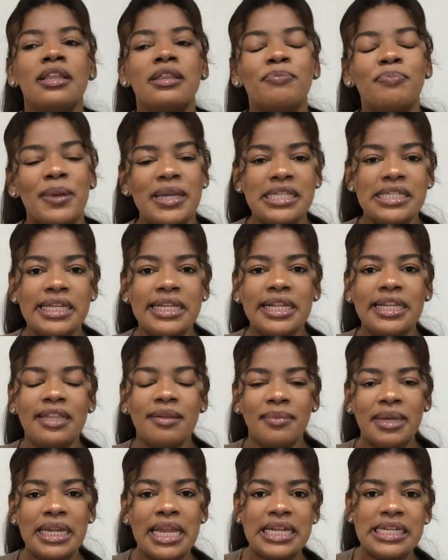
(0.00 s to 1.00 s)
basically the
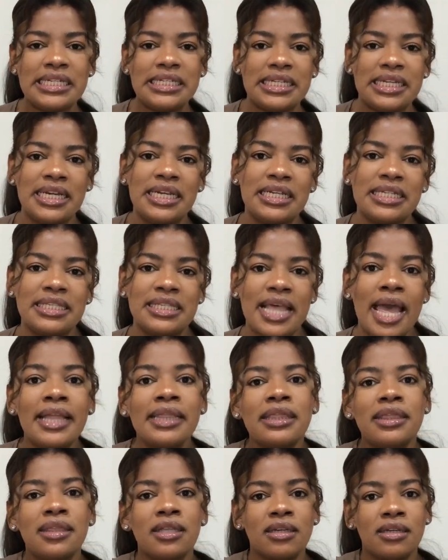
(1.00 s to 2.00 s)
main idea is
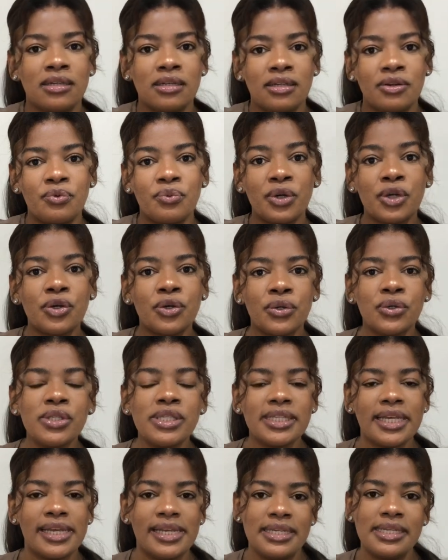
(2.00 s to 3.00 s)
that the
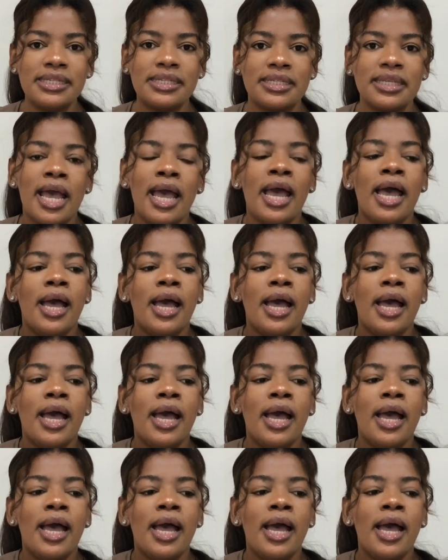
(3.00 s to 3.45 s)
recruiters,